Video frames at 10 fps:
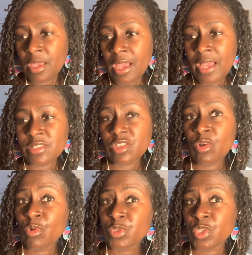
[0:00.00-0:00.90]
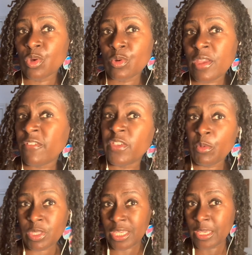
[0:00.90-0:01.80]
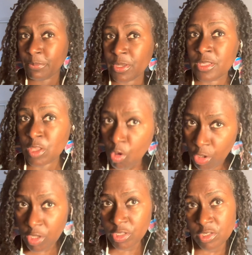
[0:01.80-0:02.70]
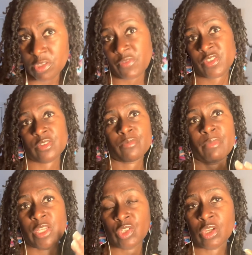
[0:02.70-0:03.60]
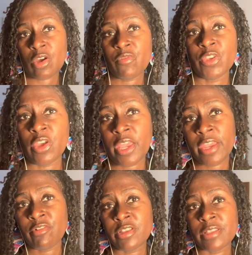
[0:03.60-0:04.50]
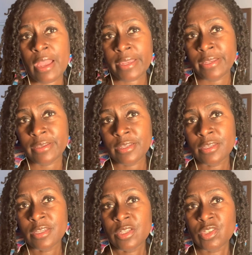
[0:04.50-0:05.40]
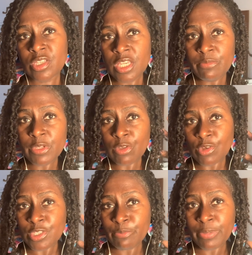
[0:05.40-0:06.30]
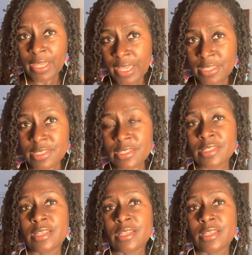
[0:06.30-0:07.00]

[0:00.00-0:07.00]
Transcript: And also, if you want to keep it longer, you're going to have to make sure you cover your hair at night to keep the locks in place.